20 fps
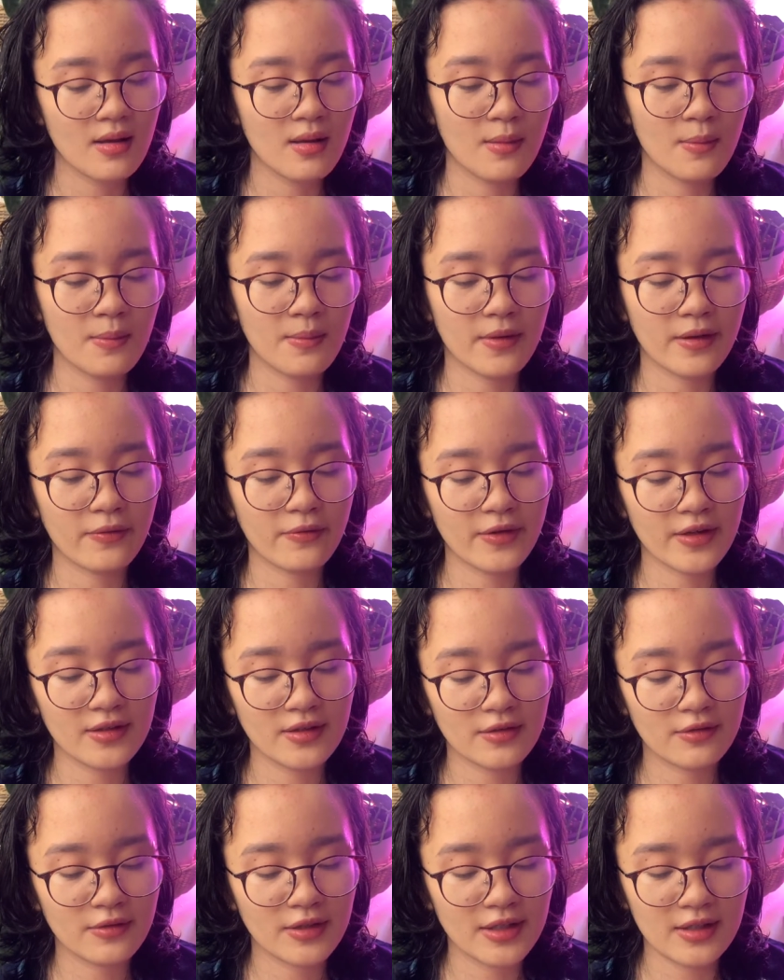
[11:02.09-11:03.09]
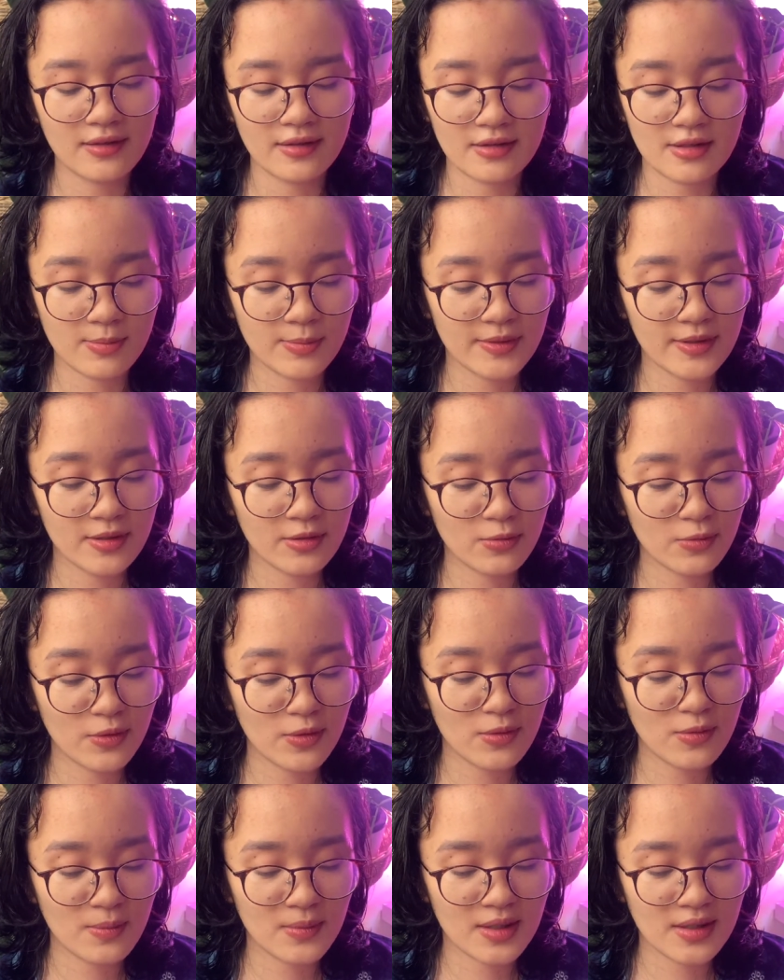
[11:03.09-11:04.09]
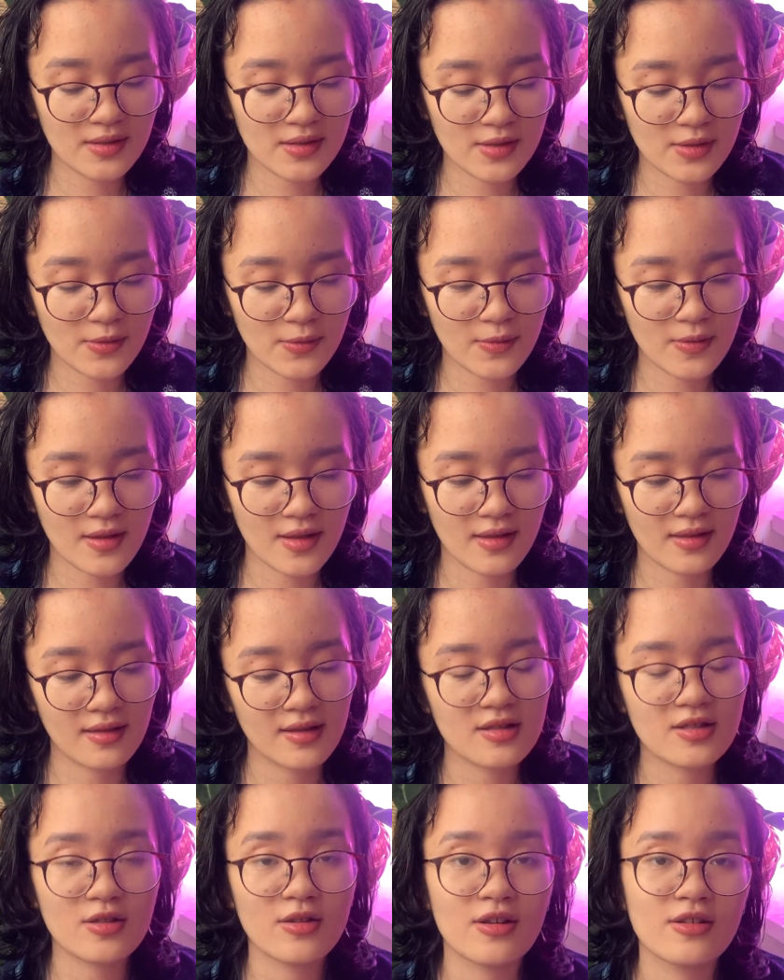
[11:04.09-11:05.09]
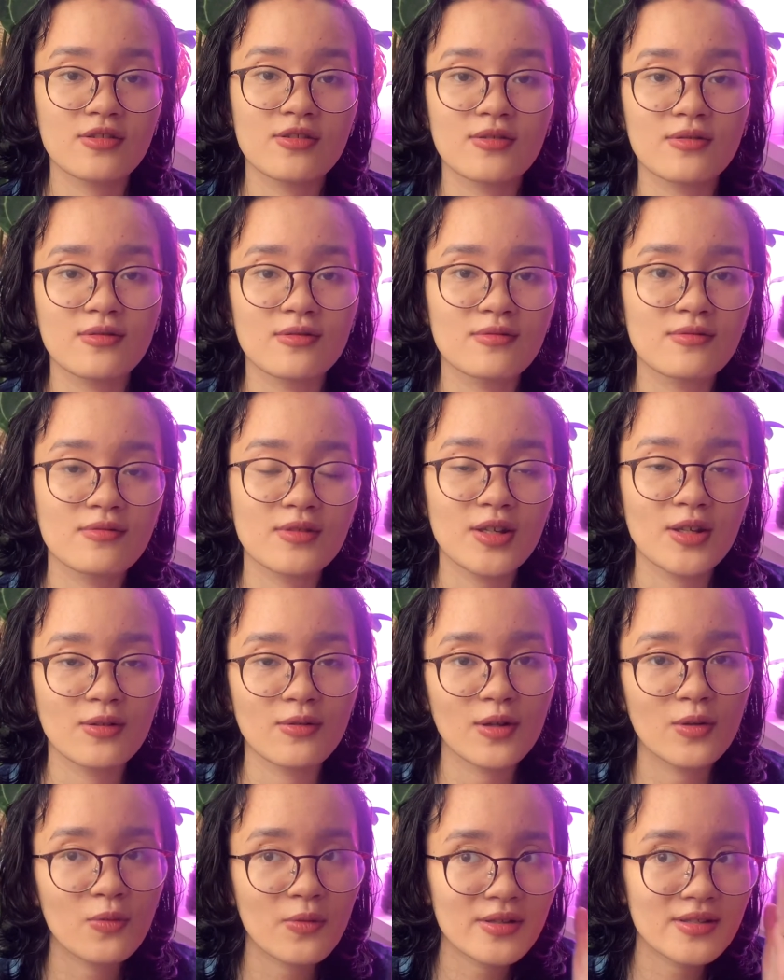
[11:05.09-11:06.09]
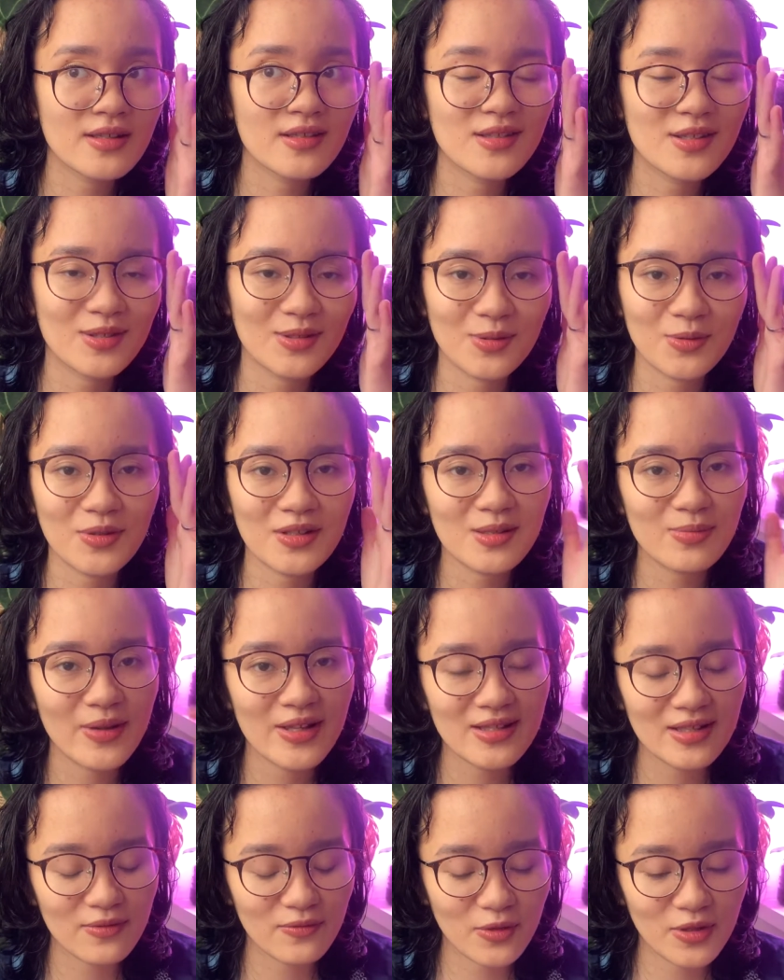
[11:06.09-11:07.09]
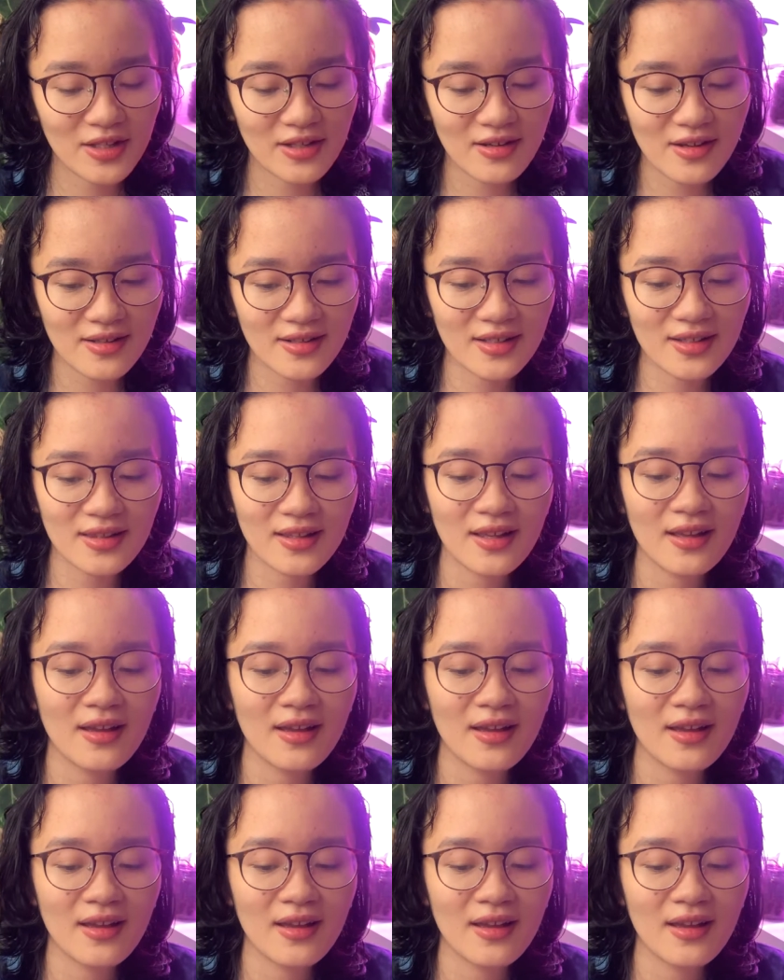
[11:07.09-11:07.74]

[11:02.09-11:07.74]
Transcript: My friend agreed to split it with me so that it's not, it wasn't so expensive when I got it,